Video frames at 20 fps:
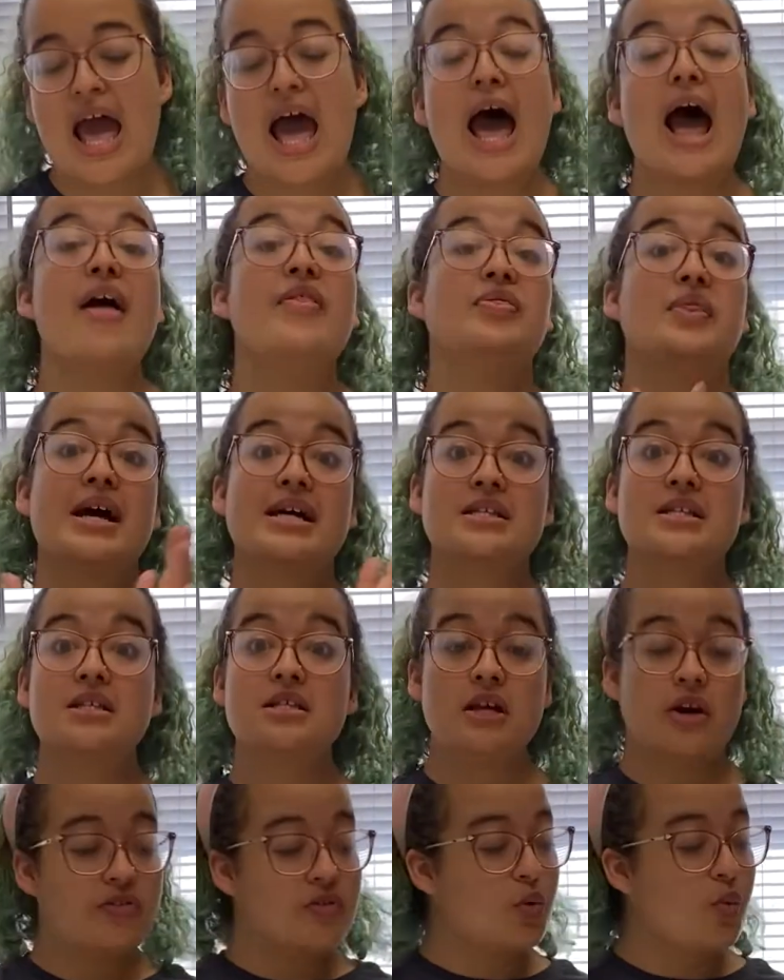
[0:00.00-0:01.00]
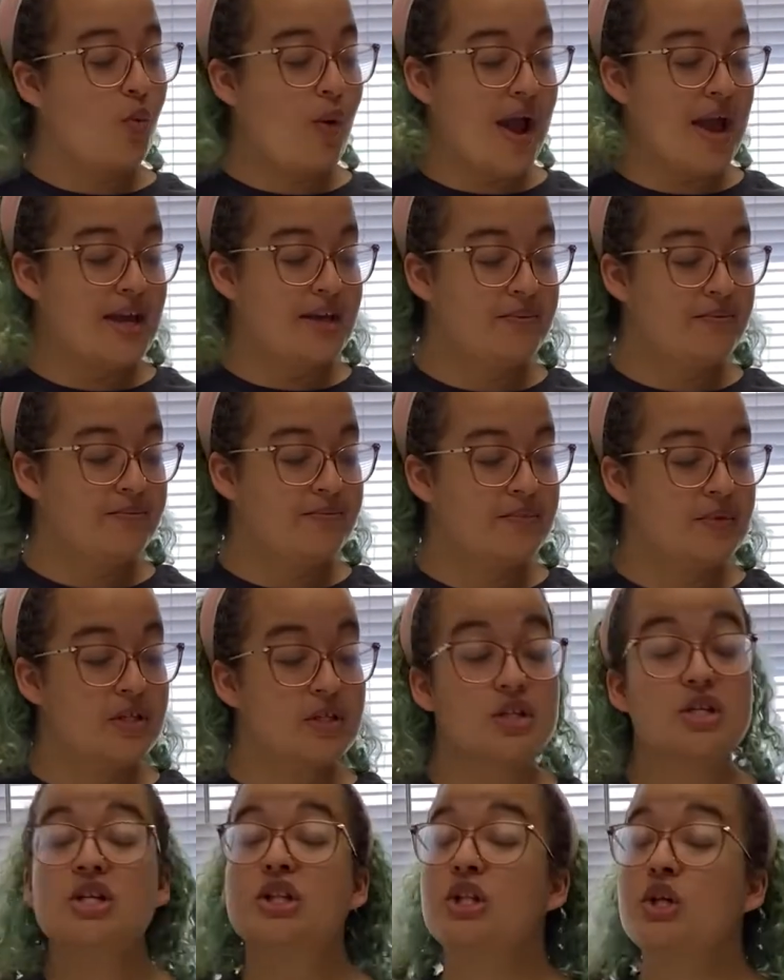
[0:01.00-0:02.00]
And that's another way
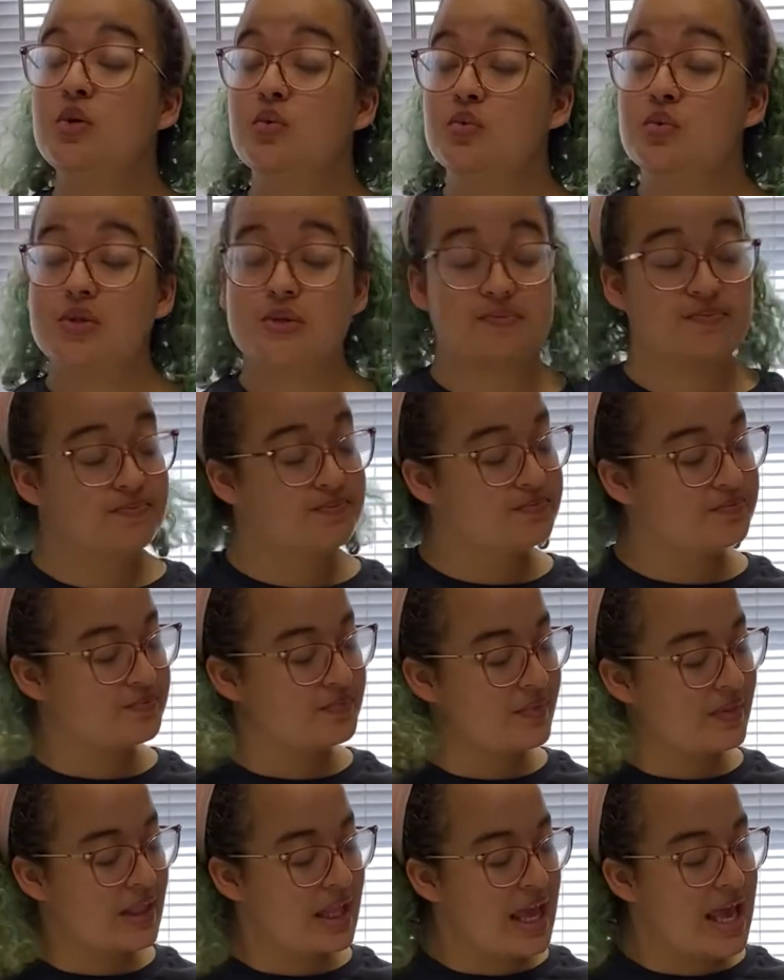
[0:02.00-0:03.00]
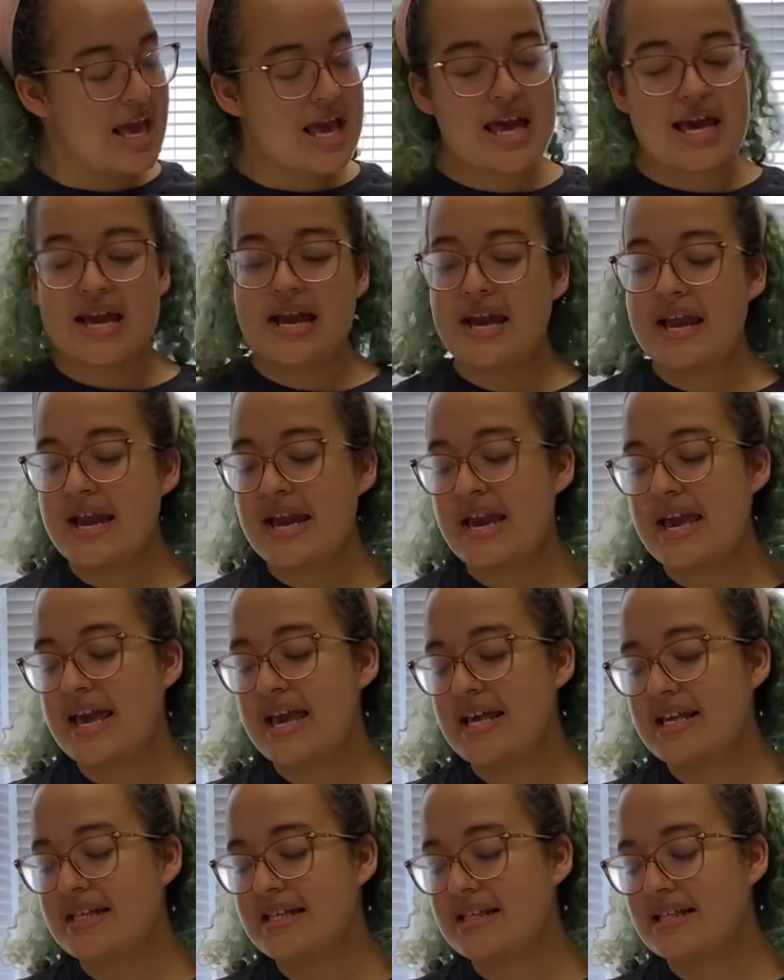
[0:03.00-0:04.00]
to lose,
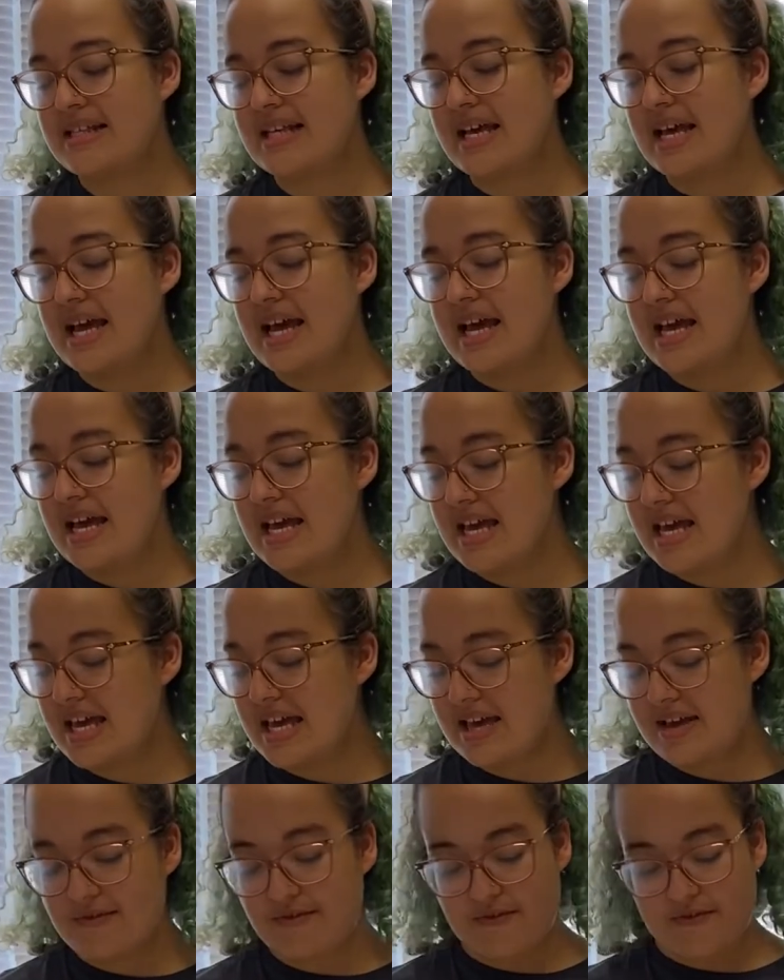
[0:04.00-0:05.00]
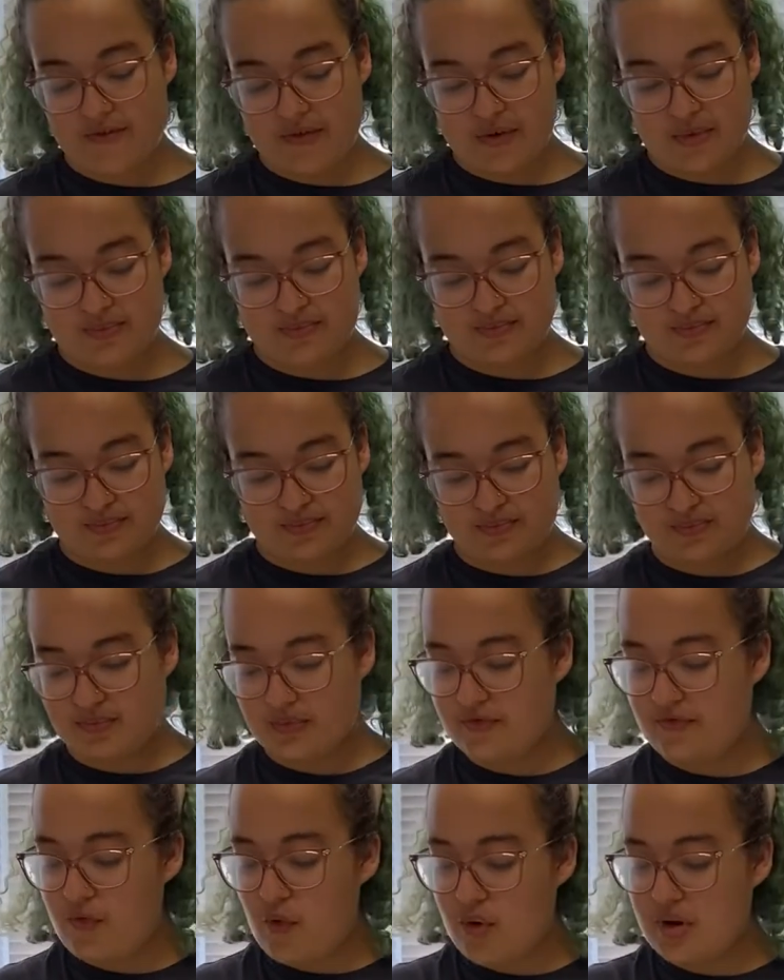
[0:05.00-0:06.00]
is if,
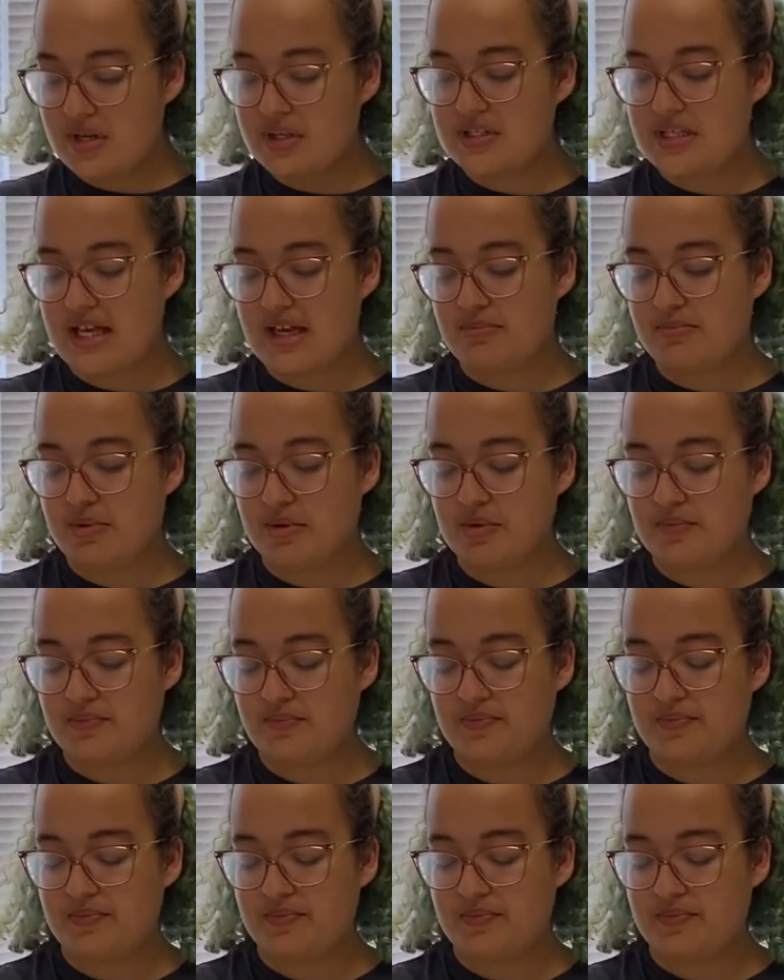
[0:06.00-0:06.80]
for example,